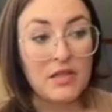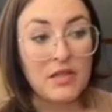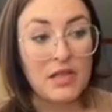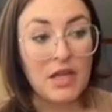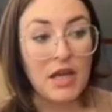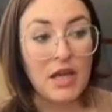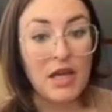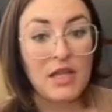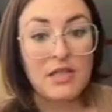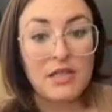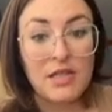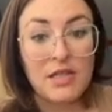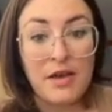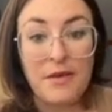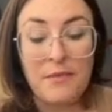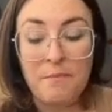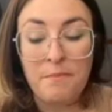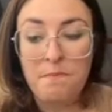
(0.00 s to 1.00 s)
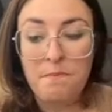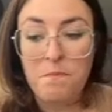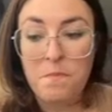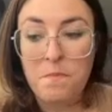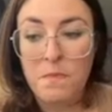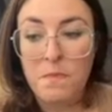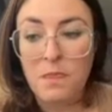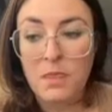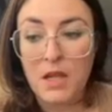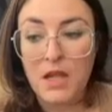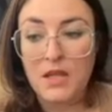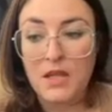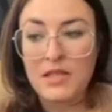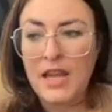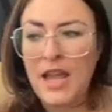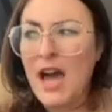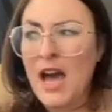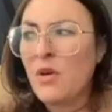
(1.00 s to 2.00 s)
It's
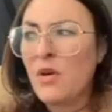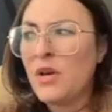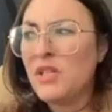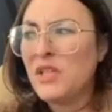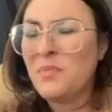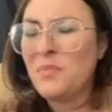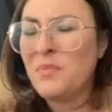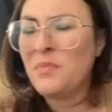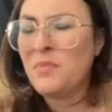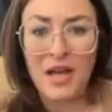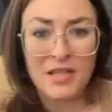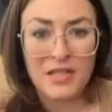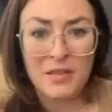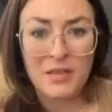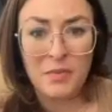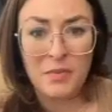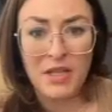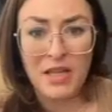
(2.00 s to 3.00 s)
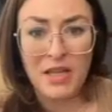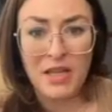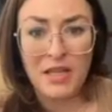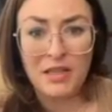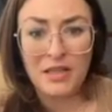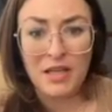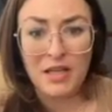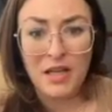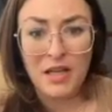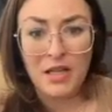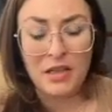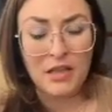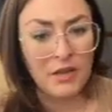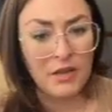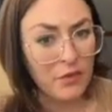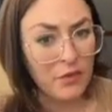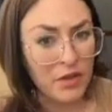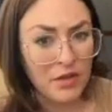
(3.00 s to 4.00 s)
like, how could you possibly
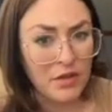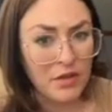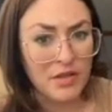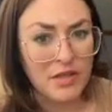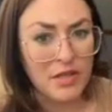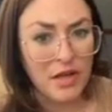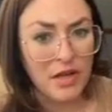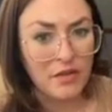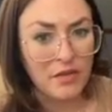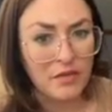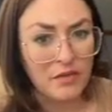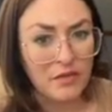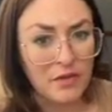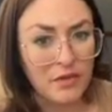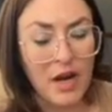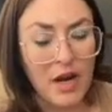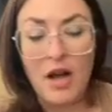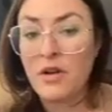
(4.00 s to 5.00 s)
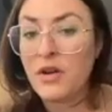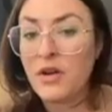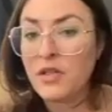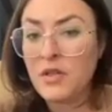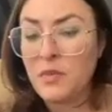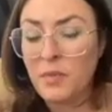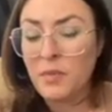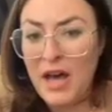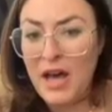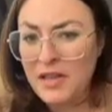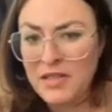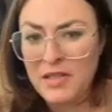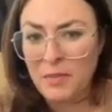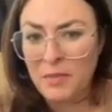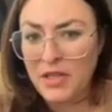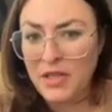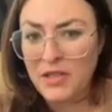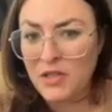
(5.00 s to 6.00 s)
live with yourself, or how could you
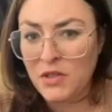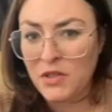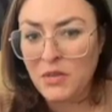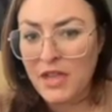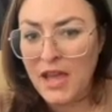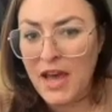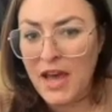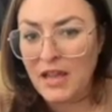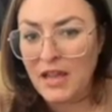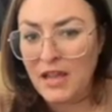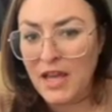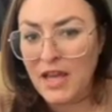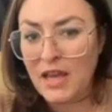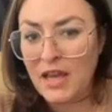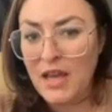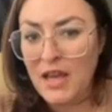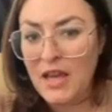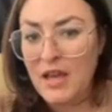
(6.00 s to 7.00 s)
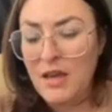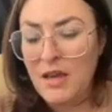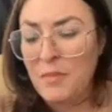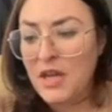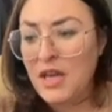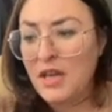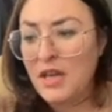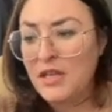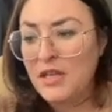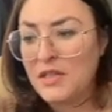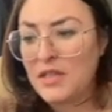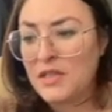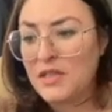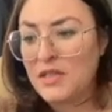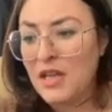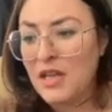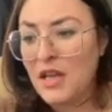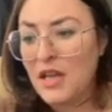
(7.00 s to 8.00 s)
possibly do that? Like, because
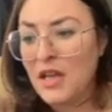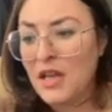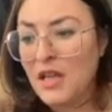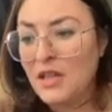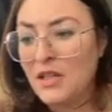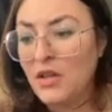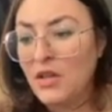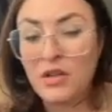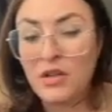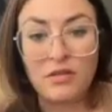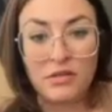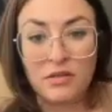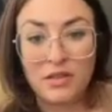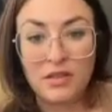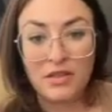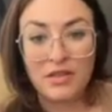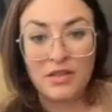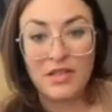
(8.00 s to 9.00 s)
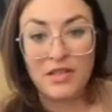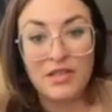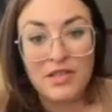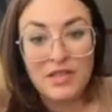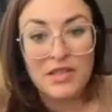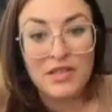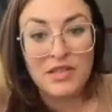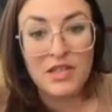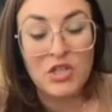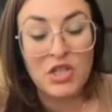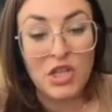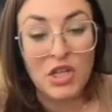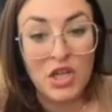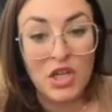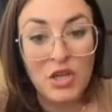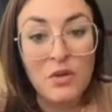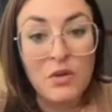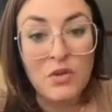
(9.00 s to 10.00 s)
you're this is such a
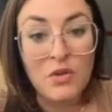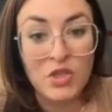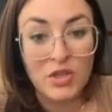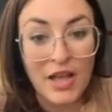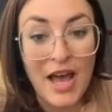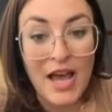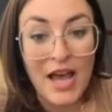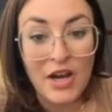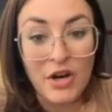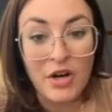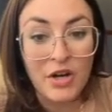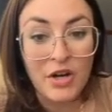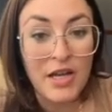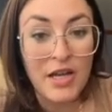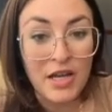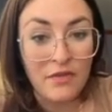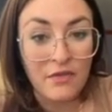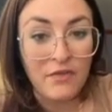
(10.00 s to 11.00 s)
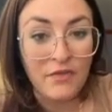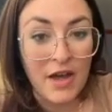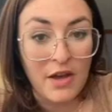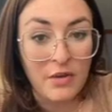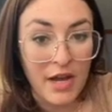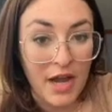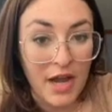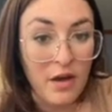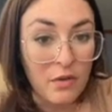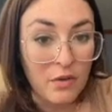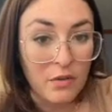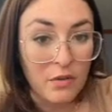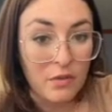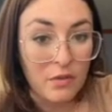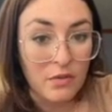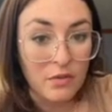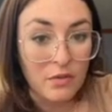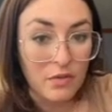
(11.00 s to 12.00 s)
huge lie, you're gonna get found out,
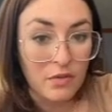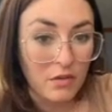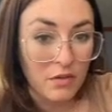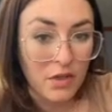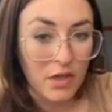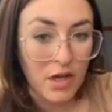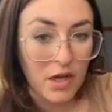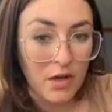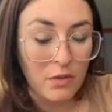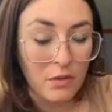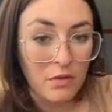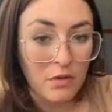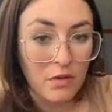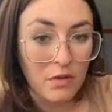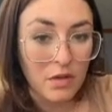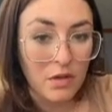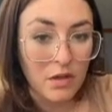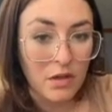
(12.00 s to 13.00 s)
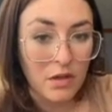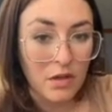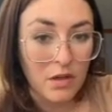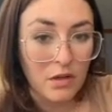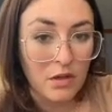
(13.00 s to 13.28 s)
you know or